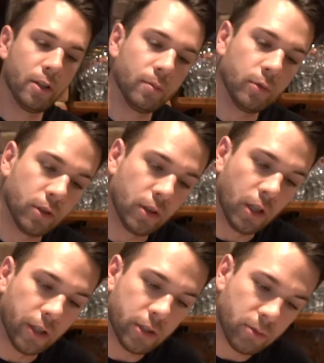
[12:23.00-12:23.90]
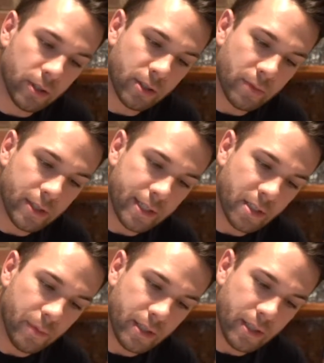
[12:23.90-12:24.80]
I'm gonna garnish with some
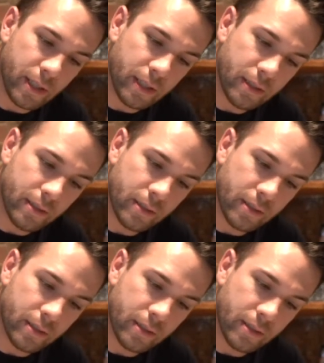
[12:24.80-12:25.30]
sesame seeds.